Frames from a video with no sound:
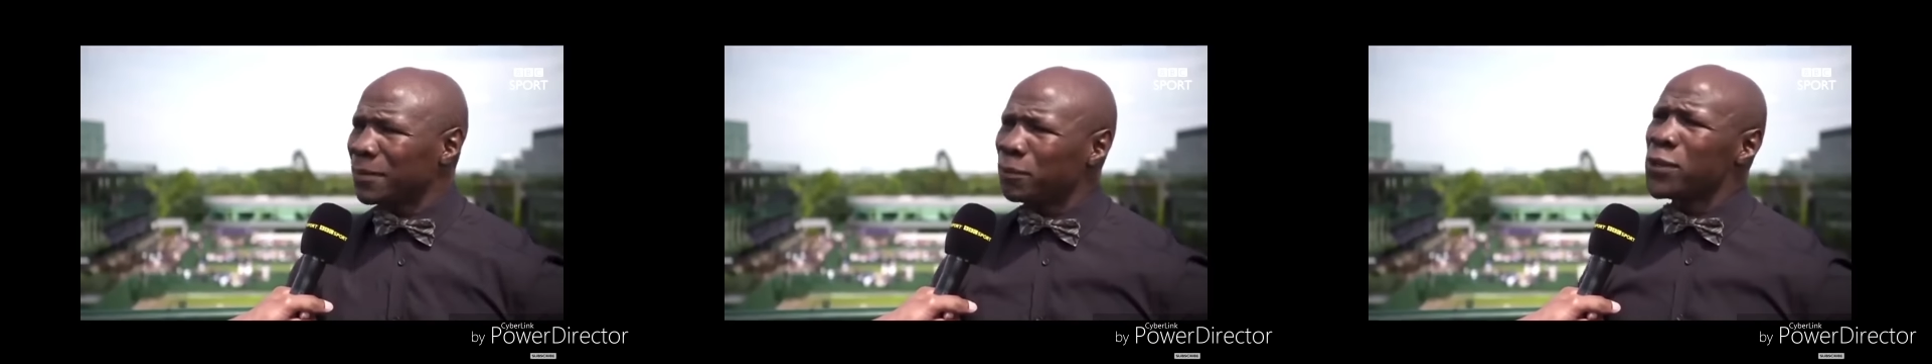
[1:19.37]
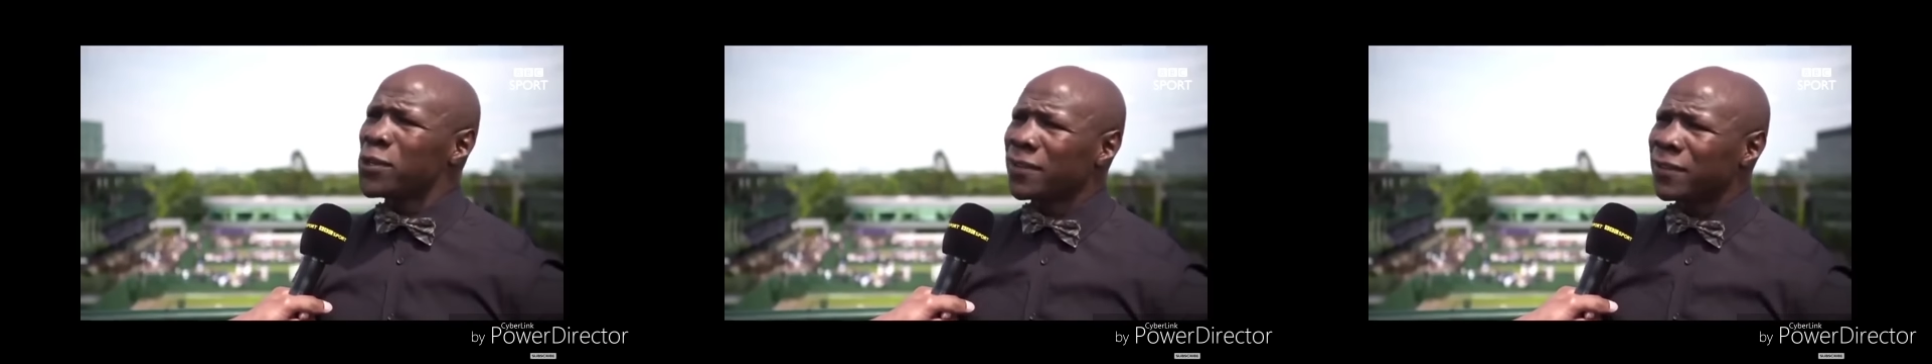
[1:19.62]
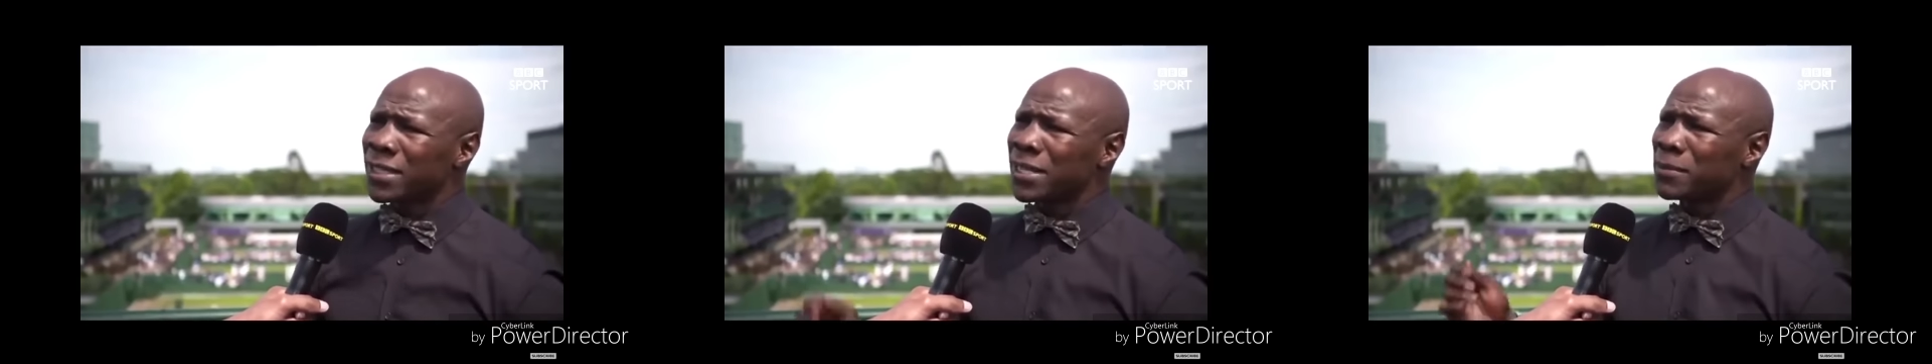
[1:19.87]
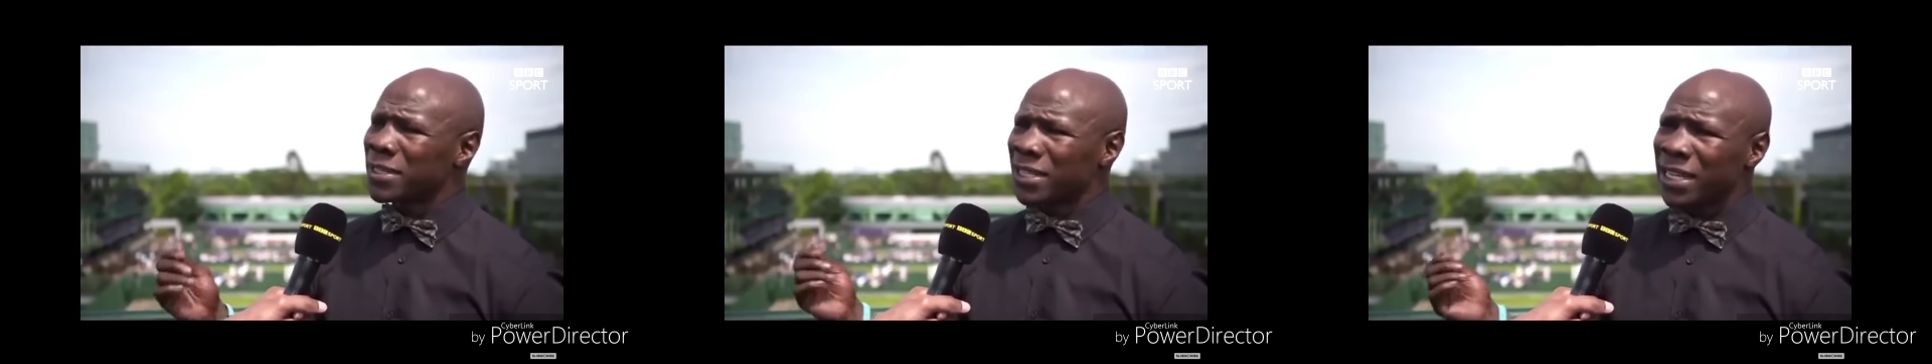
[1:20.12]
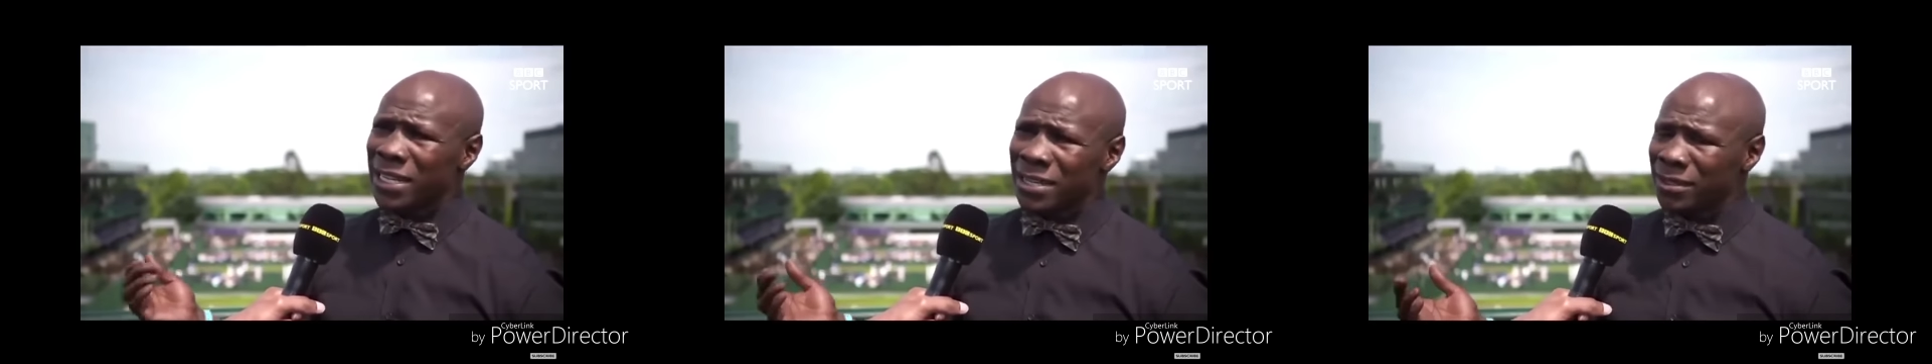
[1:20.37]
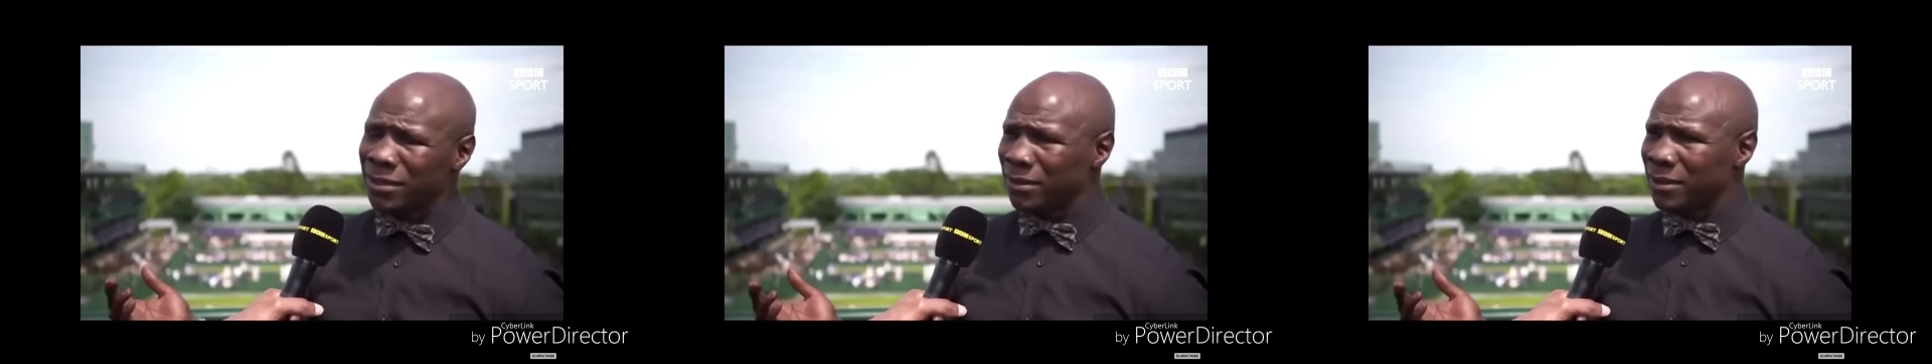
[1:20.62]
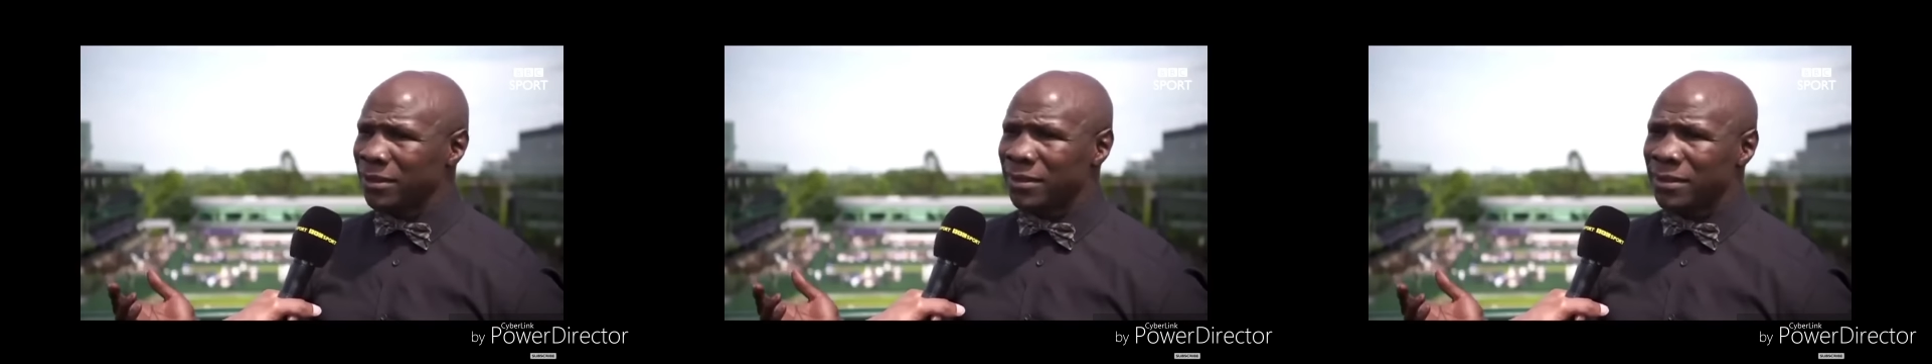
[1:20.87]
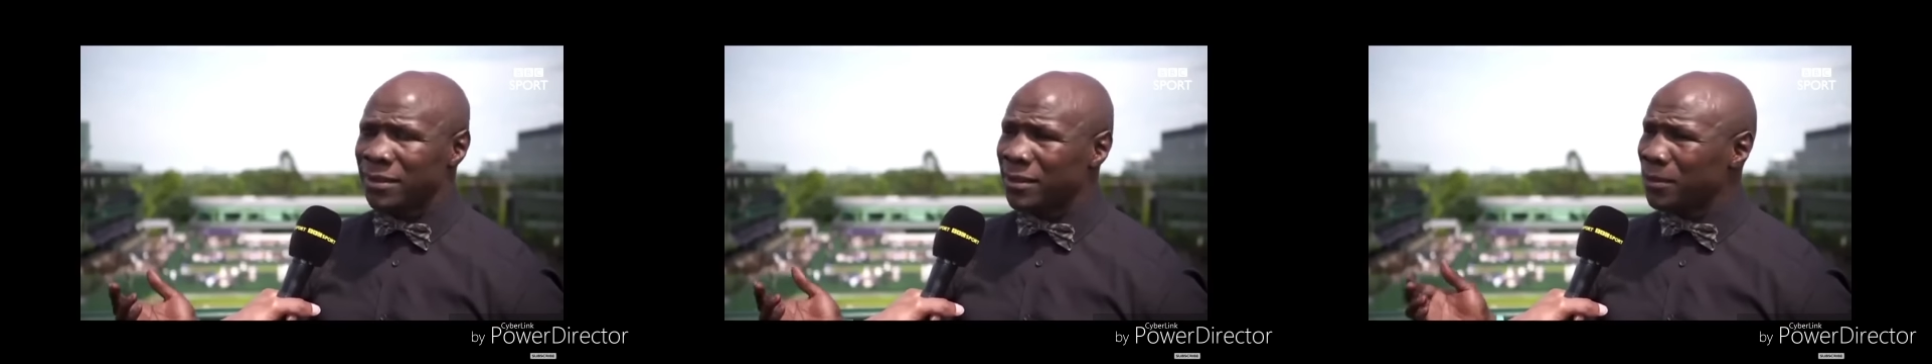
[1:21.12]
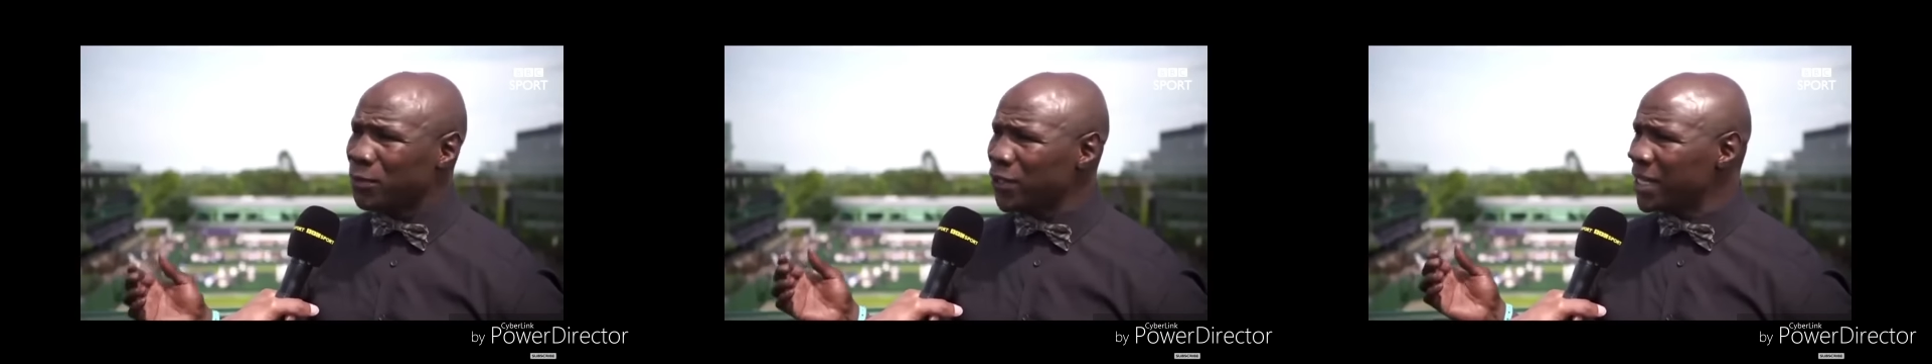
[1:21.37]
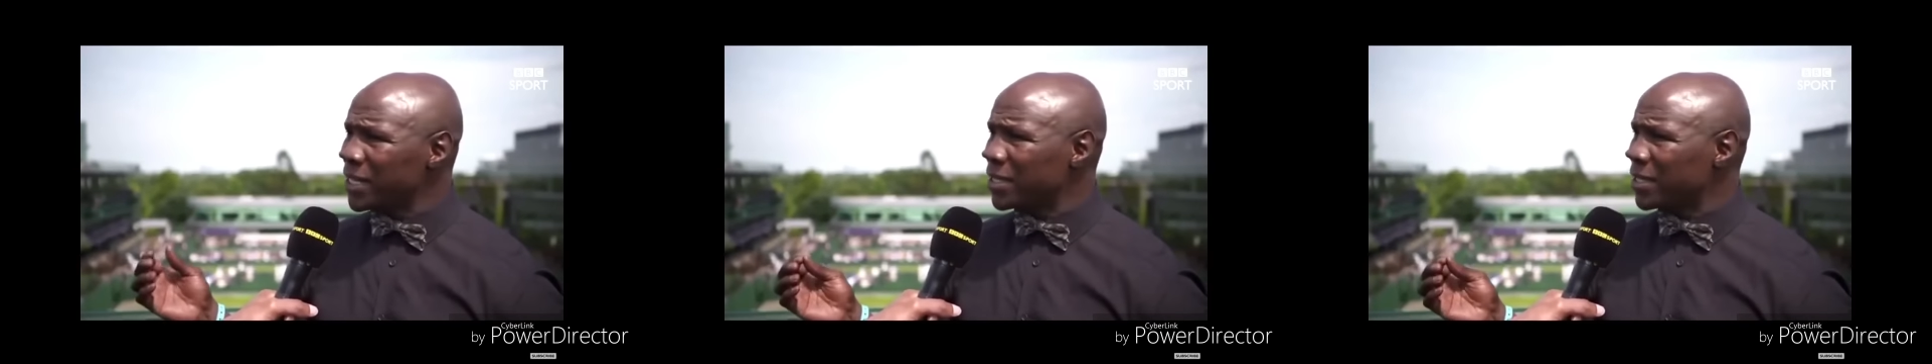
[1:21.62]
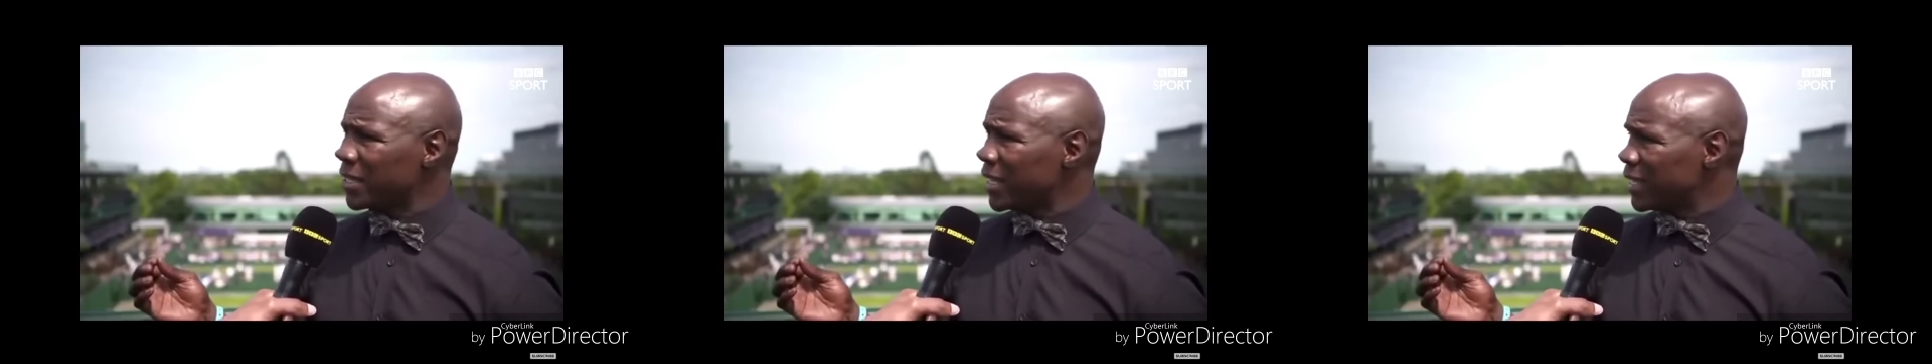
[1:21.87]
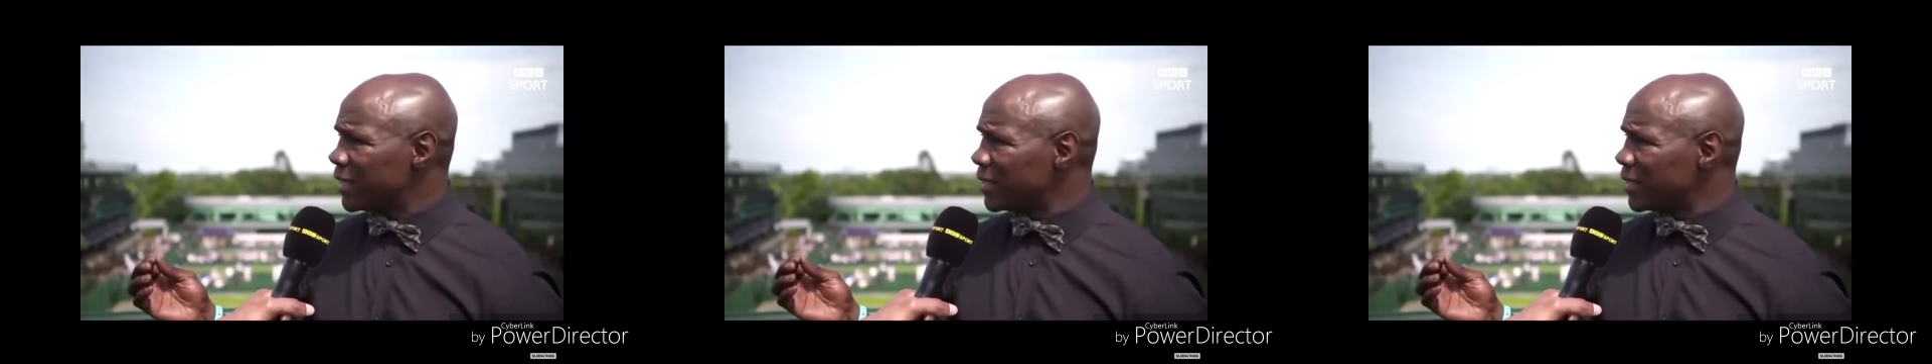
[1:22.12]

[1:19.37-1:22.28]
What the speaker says: It's a beautiful summer's day. The breeze